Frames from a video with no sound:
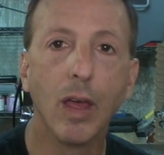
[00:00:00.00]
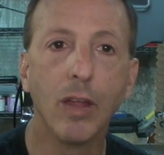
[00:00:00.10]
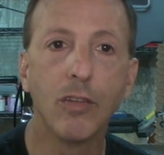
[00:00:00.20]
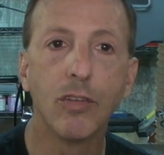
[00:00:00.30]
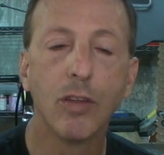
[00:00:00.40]

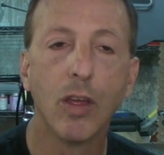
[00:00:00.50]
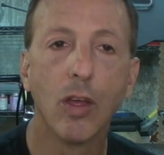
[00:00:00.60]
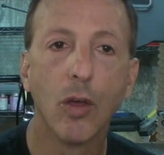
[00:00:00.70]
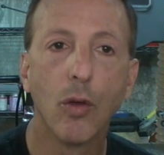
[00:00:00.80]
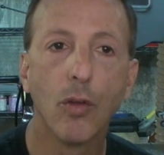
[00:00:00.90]
it's
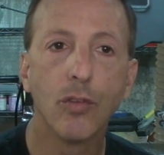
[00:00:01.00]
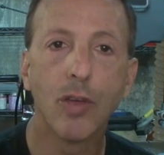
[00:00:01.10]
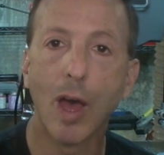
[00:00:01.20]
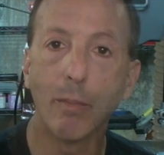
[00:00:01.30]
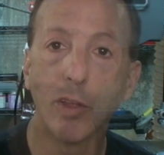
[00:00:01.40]

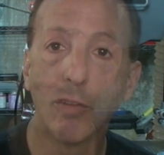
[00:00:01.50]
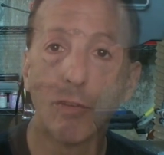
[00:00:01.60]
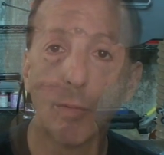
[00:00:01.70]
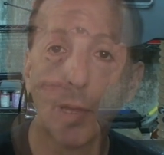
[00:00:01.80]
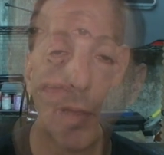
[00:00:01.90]
time
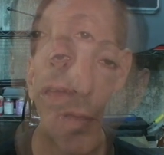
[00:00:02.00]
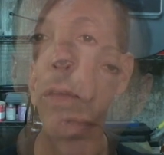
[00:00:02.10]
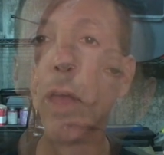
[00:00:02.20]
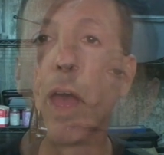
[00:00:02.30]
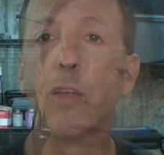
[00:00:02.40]
consuming.
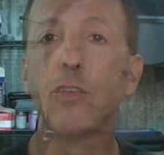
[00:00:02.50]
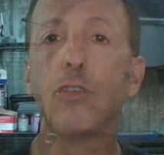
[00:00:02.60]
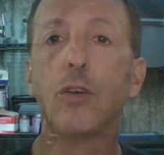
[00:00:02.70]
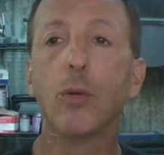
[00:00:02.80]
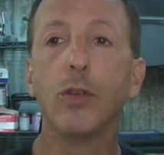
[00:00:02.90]
As
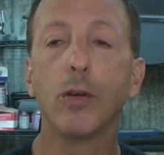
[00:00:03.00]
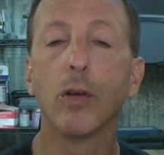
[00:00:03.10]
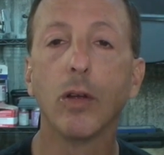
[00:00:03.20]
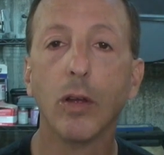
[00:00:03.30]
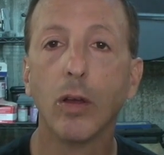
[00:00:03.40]
you're doing
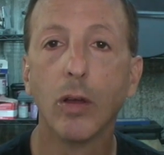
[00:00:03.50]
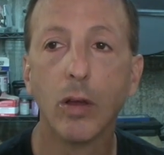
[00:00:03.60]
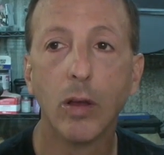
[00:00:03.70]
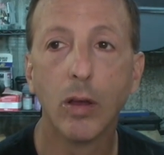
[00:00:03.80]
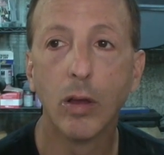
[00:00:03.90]
your,
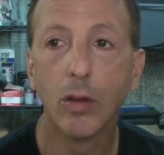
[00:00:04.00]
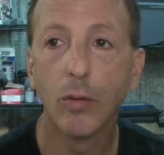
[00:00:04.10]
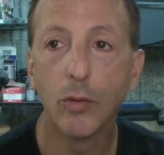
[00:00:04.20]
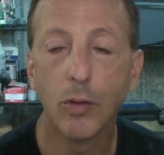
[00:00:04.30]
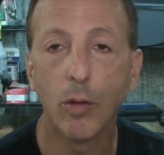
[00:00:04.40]

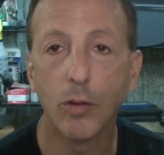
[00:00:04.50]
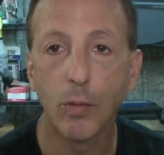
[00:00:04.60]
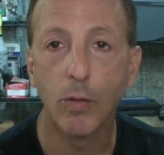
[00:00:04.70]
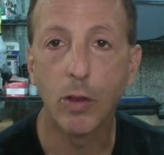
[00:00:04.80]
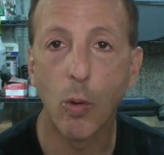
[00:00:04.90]
your,
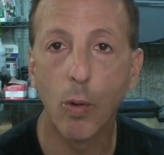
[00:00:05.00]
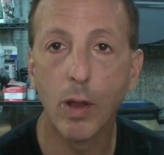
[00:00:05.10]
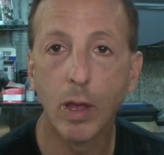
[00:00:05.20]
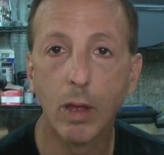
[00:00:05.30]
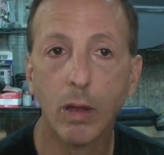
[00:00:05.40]
your
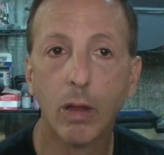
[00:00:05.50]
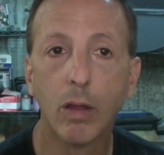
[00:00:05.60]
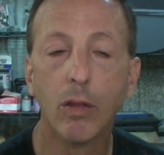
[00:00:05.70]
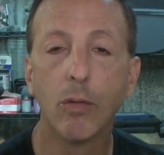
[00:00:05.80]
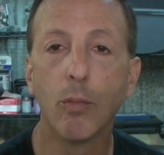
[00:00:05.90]
recording,
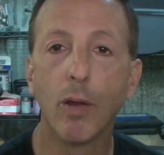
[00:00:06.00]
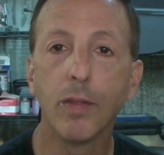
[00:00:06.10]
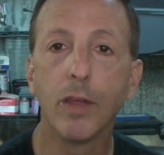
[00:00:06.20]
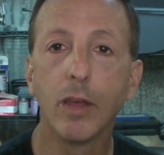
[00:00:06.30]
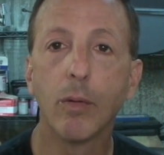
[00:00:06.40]

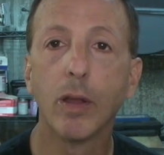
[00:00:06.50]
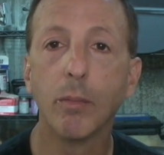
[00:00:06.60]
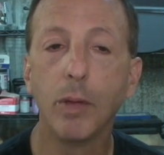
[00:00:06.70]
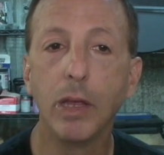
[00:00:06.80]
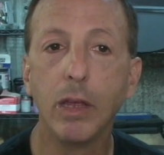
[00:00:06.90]
one thing you
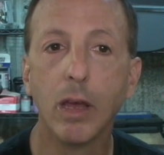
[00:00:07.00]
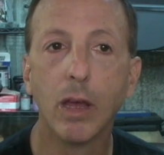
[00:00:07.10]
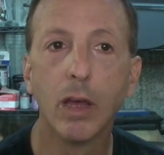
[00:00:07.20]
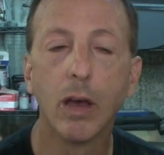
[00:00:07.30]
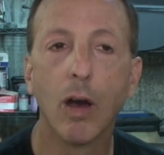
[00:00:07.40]
want to be
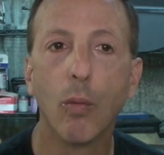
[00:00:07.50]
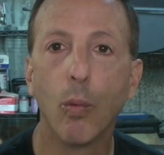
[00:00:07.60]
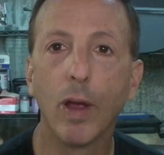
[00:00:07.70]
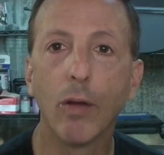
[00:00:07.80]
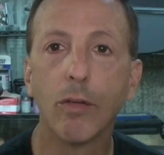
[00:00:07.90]

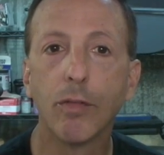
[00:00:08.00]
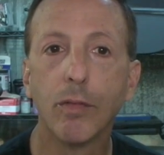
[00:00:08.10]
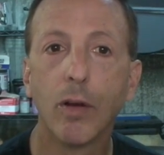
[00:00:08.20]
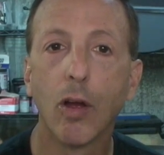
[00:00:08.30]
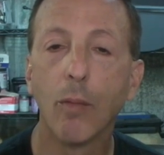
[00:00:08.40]
aware of
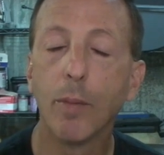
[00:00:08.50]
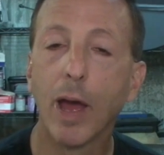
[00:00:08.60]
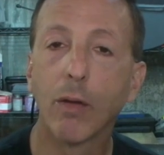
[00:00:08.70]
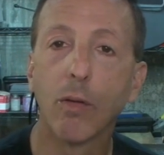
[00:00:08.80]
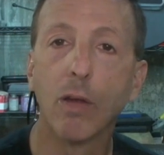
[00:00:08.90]

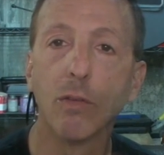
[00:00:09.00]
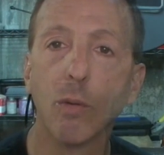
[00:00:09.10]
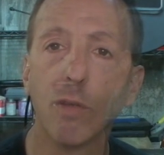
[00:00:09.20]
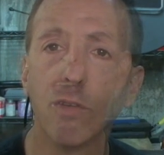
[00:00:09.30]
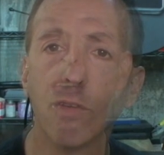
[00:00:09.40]
background
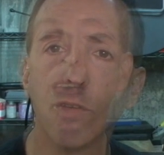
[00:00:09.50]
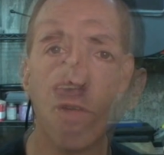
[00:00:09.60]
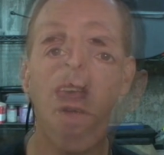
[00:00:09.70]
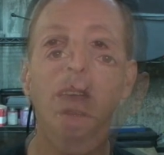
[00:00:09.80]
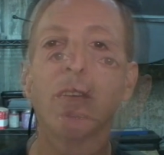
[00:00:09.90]
noises.
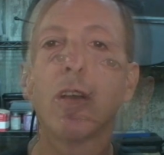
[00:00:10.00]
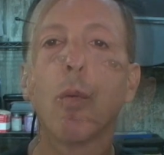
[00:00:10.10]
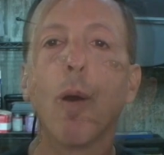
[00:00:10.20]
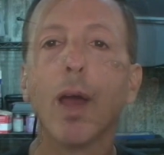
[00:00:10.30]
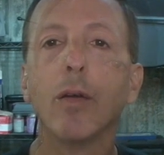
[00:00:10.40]
Even
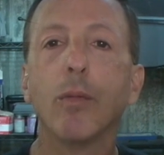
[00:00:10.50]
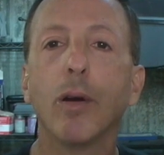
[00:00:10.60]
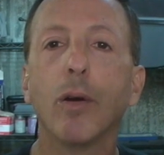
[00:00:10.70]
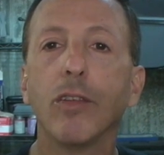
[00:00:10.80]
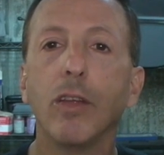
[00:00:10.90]
quiet
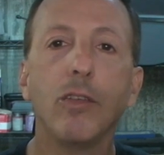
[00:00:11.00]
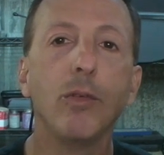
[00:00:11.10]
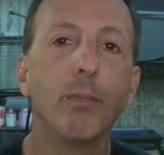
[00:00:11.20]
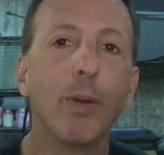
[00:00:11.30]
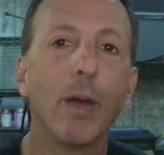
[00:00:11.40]
ones that
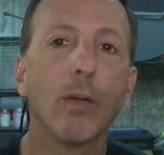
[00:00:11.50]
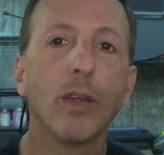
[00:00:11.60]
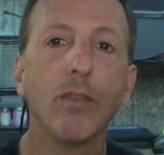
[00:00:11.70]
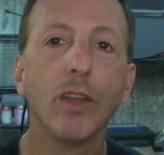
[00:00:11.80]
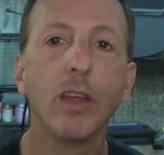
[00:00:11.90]
you
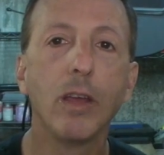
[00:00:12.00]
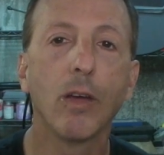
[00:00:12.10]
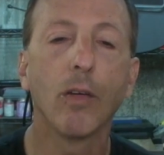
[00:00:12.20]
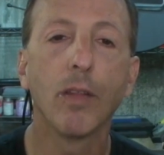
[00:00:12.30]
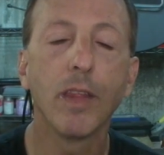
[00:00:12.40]
barely even
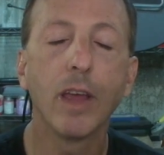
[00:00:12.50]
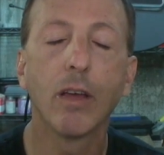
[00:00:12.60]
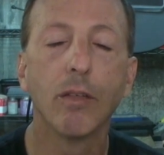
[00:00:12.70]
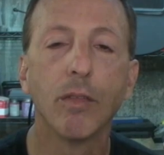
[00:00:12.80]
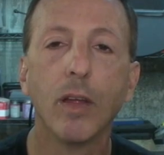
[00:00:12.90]
hear or
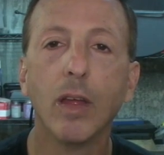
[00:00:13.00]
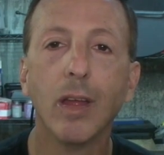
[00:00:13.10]
think of.